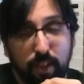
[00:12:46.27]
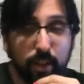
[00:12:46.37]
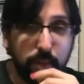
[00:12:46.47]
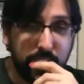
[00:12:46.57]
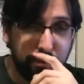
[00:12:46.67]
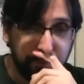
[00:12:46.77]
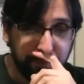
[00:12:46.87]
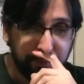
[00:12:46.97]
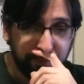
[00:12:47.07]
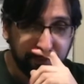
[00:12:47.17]
Requiem
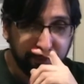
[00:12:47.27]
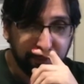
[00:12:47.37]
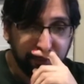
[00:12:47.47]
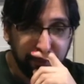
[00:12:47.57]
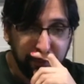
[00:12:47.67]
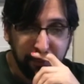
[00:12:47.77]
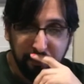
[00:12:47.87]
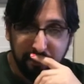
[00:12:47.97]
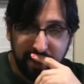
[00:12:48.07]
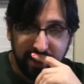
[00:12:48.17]

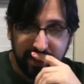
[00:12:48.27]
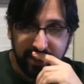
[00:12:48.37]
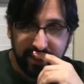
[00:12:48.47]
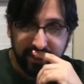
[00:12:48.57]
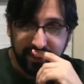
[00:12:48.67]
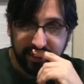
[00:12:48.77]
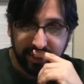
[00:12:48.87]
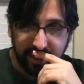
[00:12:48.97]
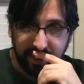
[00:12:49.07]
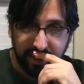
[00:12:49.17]
is
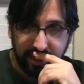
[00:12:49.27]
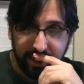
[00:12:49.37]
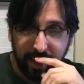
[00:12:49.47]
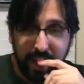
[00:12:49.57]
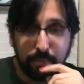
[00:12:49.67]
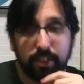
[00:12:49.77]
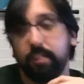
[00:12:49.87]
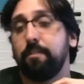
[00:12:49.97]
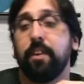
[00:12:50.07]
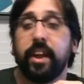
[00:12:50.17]
uh, an
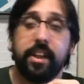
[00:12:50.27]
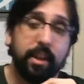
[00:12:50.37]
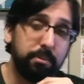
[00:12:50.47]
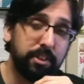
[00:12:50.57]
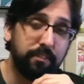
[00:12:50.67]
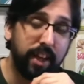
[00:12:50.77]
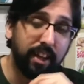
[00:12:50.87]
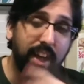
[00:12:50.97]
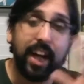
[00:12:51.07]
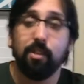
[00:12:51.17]
absolute fucking dumpster
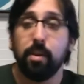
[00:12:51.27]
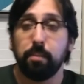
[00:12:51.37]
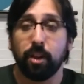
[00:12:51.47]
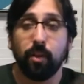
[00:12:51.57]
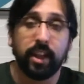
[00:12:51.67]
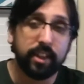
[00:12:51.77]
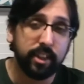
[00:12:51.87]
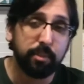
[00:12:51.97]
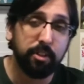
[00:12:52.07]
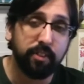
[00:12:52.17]
fire. I remember going into
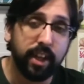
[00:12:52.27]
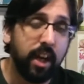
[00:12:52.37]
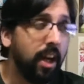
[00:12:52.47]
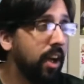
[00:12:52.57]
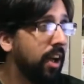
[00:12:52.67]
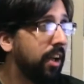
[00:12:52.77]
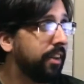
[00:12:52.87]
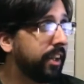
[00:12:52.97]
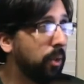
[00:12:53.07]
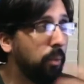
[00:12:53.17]
this movie,
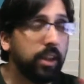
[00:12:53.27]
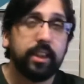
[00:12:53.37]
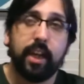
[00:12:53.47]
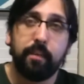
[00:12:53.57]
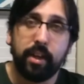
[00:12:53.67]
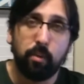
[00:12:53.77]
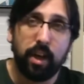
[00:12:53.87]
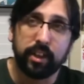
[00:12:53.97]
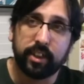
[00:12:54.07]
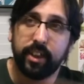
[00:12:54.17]
like the one time I had
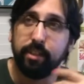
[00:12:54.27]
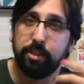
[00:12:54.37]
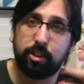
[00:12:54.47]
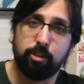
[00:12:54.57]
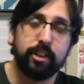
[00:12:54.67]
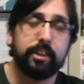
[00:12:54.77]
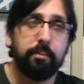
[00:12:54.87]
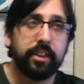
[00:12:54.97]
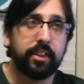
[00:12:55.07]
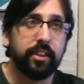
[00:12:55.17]
watched it, it was
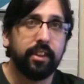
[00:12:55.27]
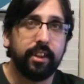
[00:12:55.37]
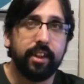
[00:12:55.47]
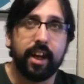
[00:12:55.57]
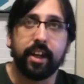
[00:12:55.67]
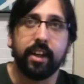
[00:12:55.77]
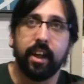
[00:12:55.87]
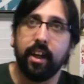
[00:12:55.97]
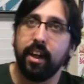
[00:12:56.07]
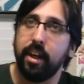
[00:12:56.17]
Christmas night.
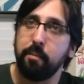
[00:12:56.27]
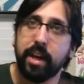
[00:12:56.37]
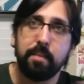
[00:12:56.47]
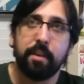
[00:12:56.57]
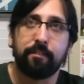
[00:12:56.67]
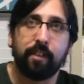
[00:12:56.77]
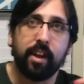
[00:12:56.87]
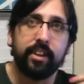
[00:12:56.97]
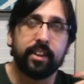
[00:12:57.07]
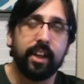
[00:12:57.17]
Uh, me and my
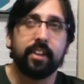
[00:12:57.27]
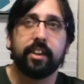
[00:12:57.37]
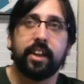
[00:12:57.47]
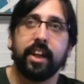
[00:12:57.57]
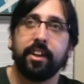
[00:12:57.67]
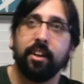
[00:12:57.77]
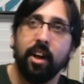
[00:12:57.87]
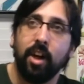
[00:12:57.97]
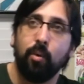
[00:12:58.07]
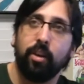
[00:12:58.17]
friends got together.
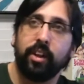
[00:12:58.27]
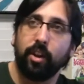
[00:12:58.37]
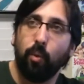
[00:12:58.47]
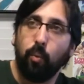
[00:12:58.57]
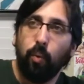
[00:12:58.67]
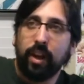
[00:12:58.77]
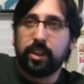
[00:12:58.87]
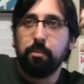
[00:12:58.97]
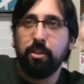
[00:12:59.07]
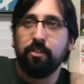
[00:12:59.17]
We're gonna go
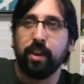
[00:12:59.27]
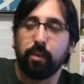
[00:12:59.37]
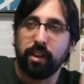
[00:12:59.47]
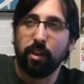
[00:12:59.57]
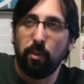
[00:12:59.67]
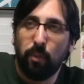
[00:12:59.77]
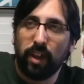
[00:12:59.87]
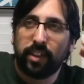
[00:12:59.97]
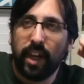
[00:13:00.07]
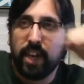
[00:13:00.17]
watch a movie. We're gonna go
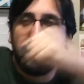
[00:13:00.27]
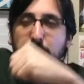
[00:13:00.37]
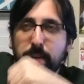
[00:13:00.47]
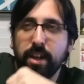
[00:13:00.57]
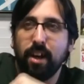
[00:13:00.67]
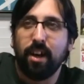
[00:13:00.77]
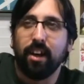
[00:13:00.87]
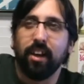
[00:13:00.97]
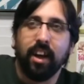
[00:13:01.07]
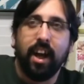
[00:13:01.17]
watch
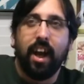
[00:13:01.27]
AVPR,